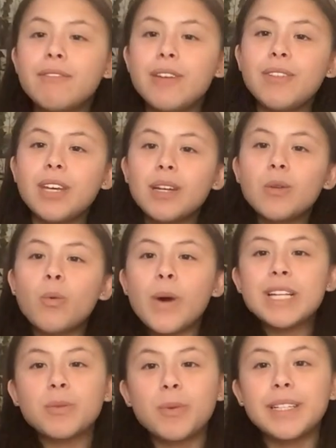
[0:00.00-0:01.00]
Vivienne
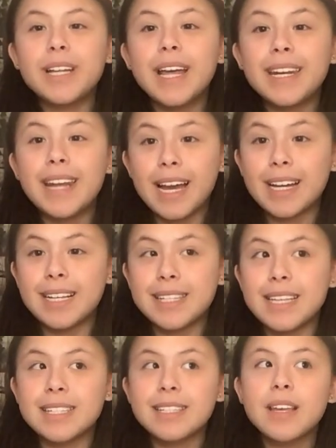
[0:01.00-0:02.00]
Westwood
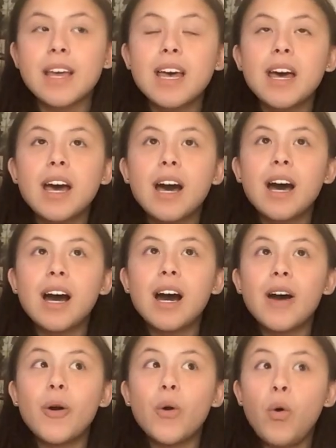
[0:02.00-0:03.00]
necklaces.
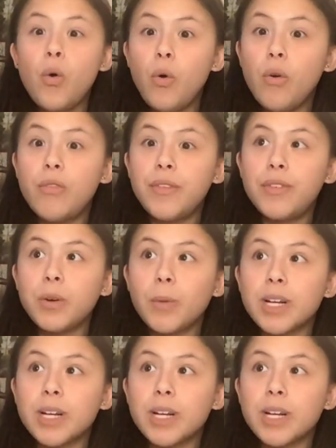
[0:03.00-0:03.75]
Whew, Vivienne